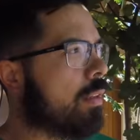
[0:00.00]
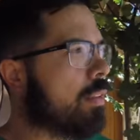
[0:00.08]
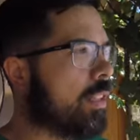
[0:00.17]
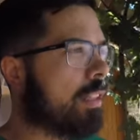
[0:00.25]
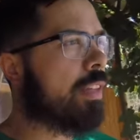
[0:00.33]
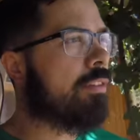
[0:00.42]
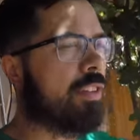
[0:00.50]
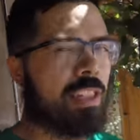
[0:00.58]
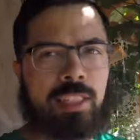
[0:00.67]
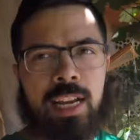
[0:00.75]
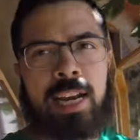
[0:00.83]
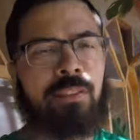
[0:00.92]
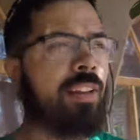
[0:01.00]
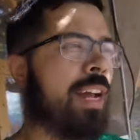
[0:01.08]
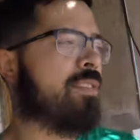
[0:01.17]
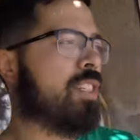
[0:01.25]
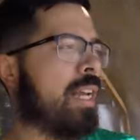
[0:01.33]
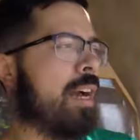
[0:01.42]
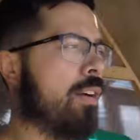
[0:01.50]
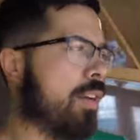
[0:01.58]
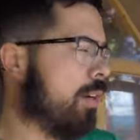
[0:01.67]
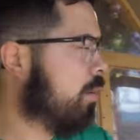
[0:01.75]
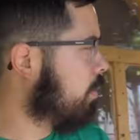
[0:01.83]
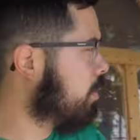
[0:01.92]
to live this kind of lifestyle, you know.